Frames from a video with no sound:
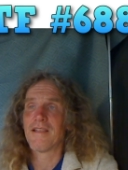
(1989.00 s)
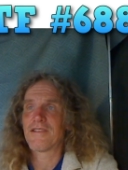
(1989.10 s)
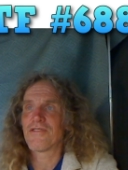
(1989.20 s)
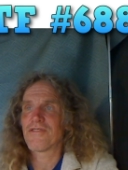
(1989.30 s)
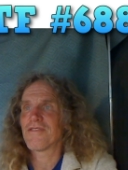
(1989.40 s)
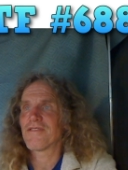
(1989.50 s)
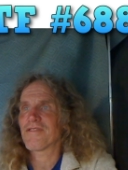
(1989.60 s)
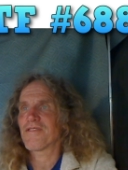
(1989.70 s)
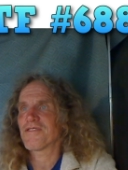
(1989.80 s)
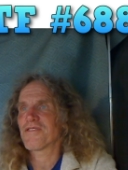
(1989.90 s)
she's, she's,
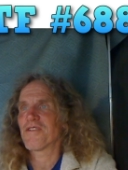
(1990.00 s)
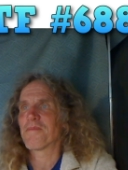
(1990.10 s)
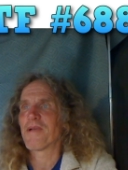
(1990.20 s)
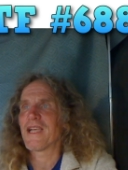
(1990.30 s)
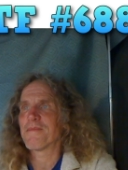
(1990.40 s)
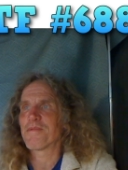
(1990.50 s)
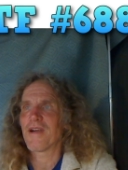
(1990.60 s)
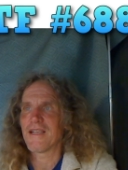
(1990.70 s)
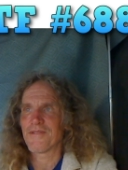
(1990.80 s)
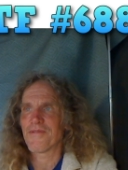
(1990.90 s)
she's going to pay a
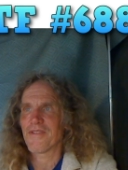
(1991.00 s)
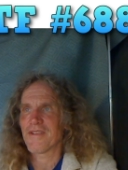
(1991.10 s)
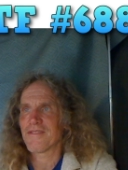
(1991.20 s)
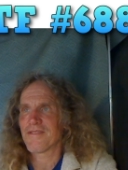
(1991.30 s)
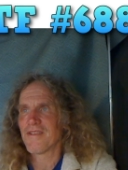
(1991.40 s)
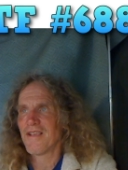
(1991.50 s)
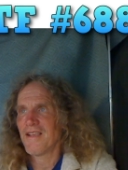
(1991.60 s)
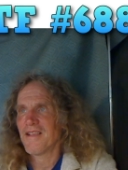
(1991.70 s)
price for this